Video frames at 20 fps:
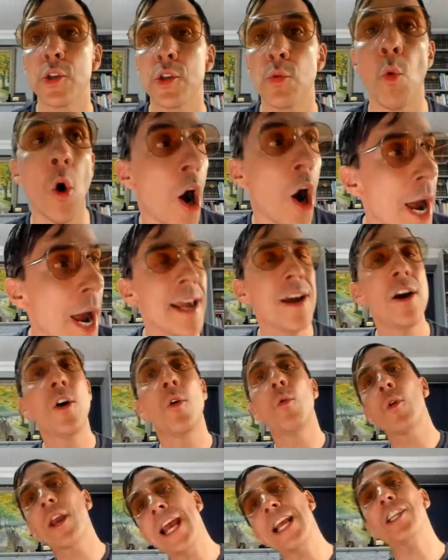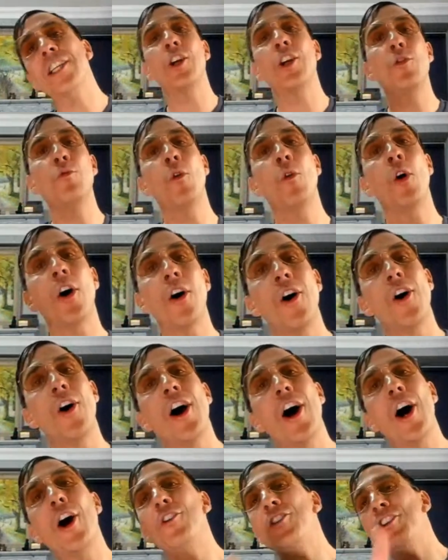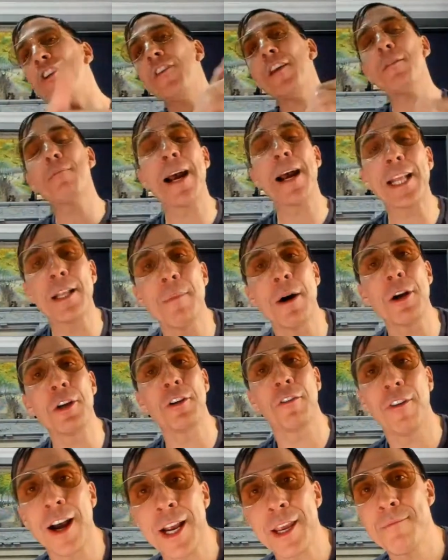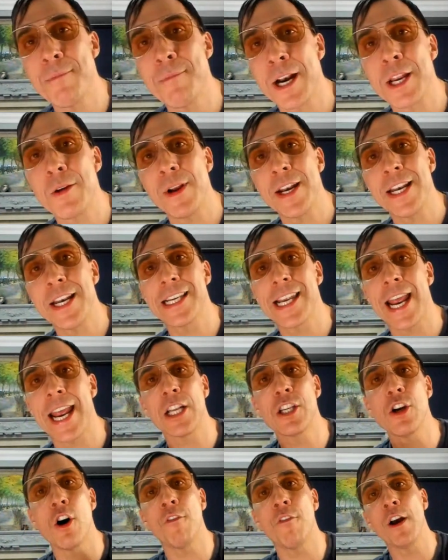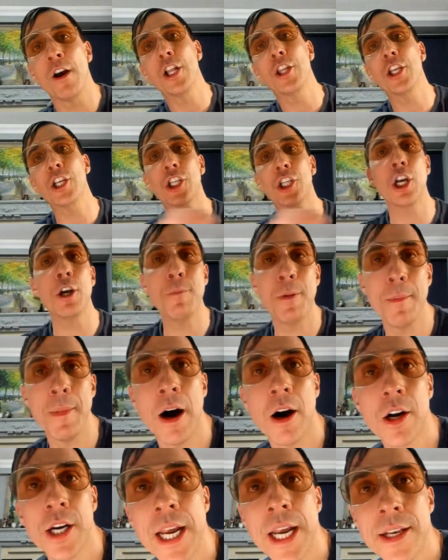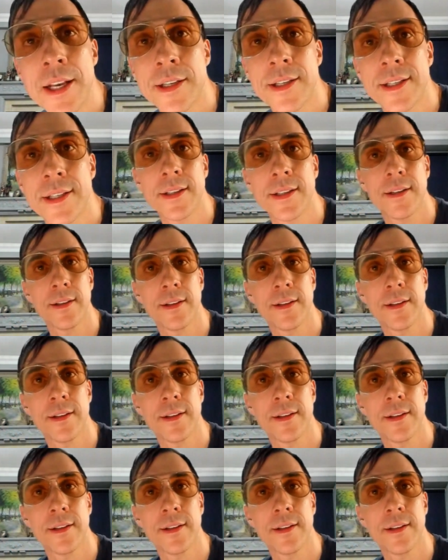Why? Well, guess who? What? Who do you think made the most fucking money when this kicked off? The supermarkets.